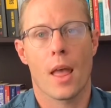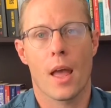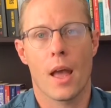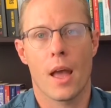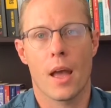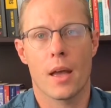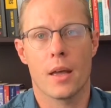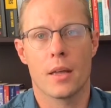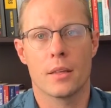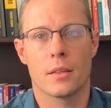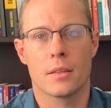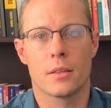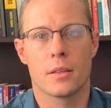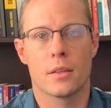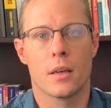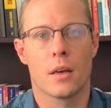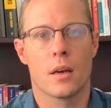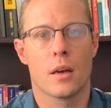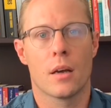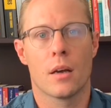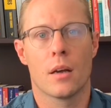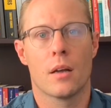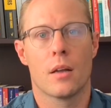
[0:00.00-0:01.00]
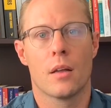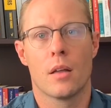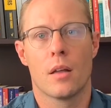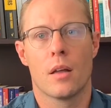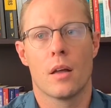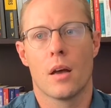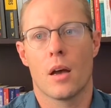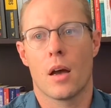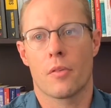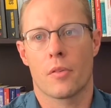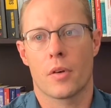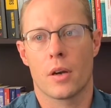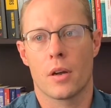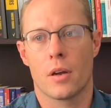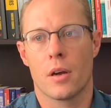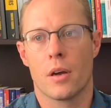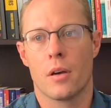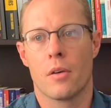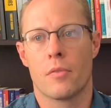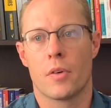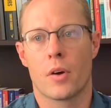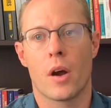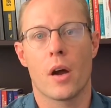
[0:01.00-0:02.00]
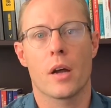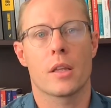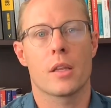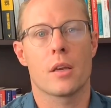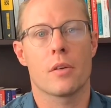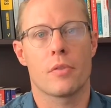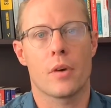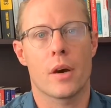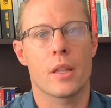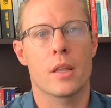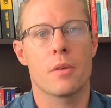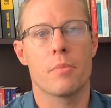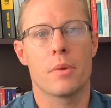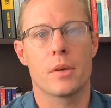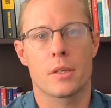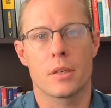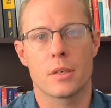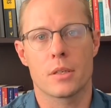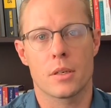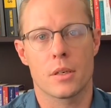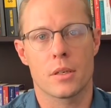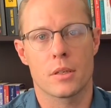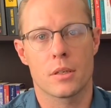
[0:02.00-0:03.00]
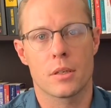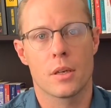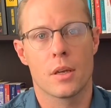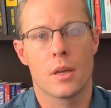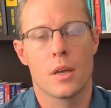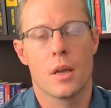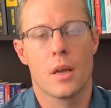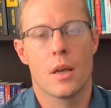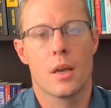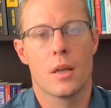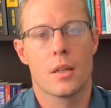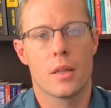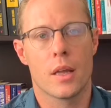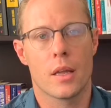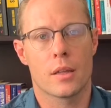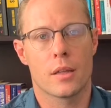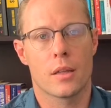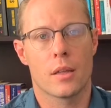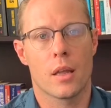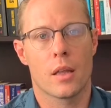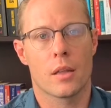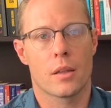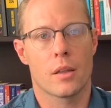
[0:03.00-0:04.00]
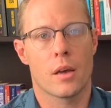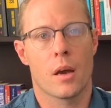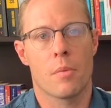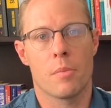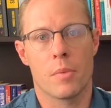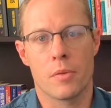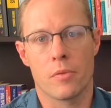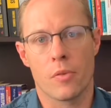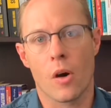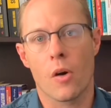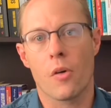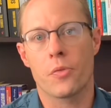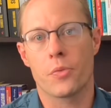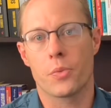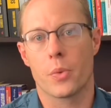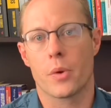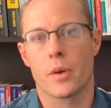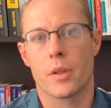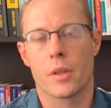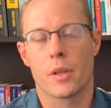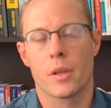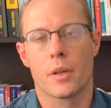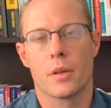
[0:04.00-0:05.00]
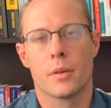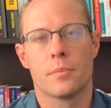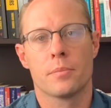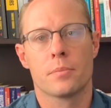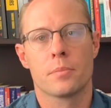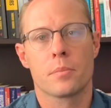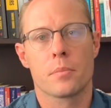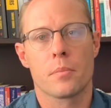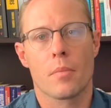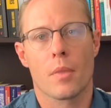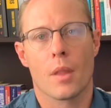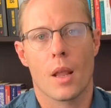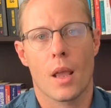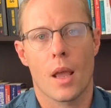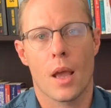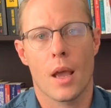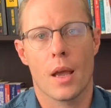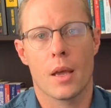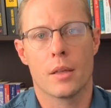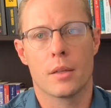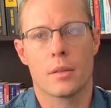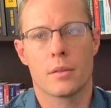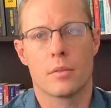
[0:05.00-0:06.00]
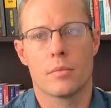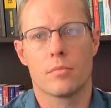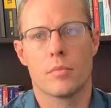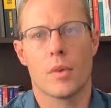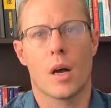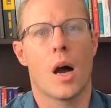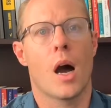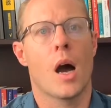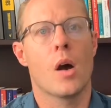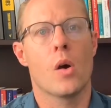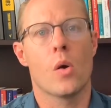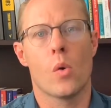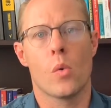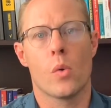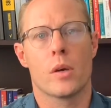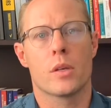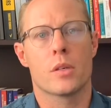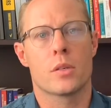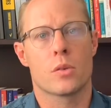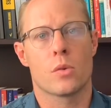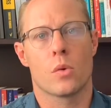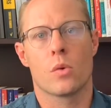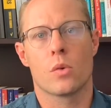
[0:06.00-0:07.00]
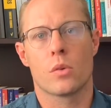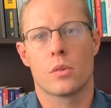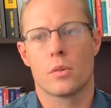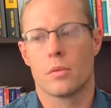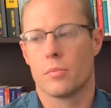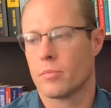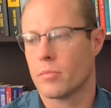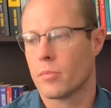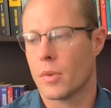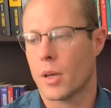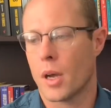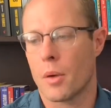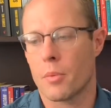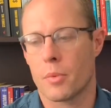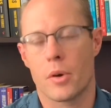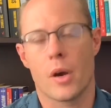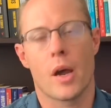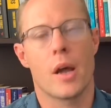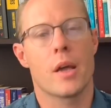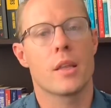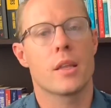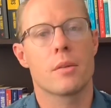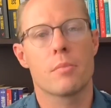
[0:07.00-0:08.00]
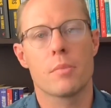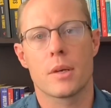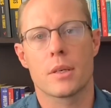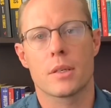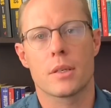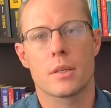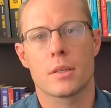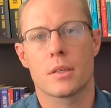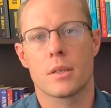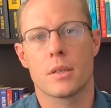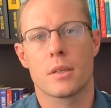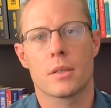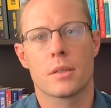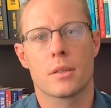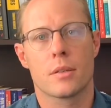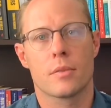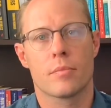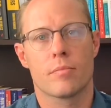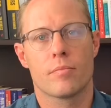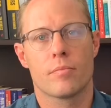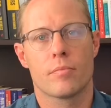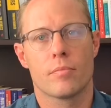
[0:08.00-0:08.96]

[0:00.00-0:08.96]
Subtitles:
And I've got a variety of other businesses that I'm involved with. And I always thought I'm creating businesses.